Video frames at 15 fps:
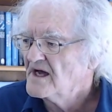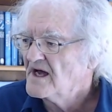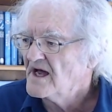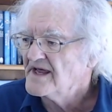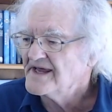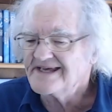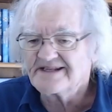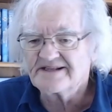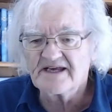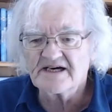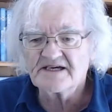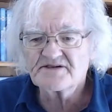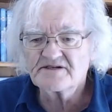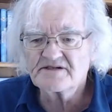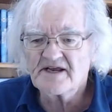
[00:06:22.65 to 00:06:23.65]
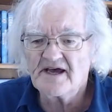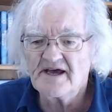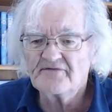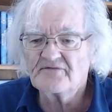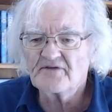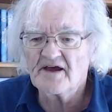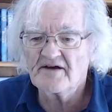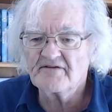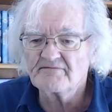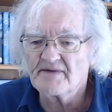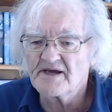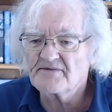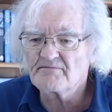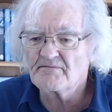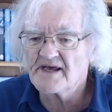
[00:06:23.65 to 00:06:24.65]
It doesn't have to have
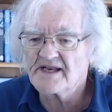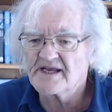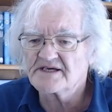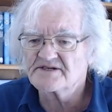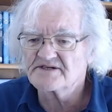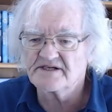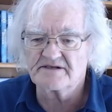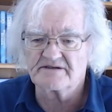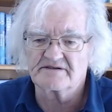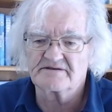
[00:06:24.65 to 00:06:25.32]
mathematics in it.